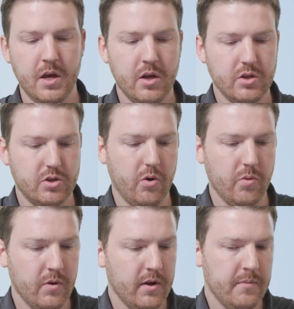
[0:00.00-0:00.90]
So,
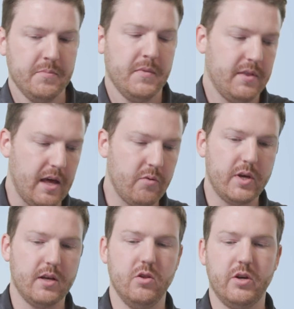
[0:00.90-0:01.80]
then we
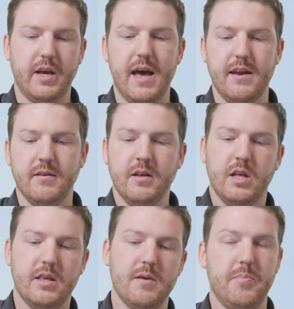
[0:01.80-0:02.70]
can look at
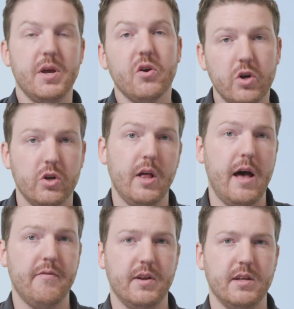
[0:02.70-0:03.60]
the empirical
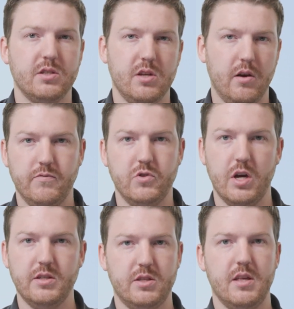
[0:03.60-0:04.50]
evidence of
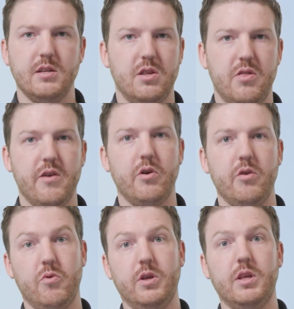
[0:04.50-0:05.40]
does this theory
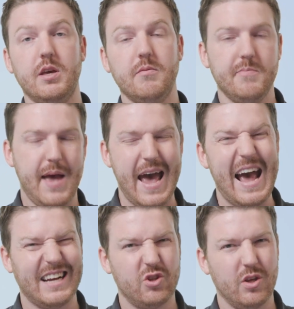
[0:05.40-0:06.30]
really
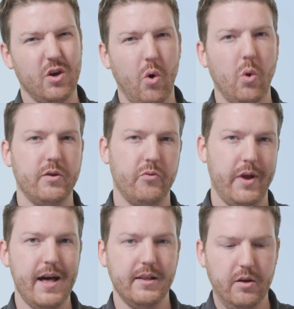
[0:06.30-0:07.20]
actually hold in
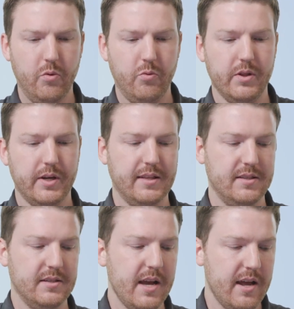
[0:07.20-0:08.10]
reality when we look at the
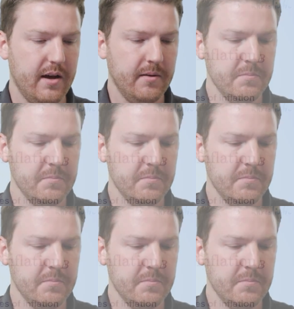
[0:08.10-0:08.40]
data.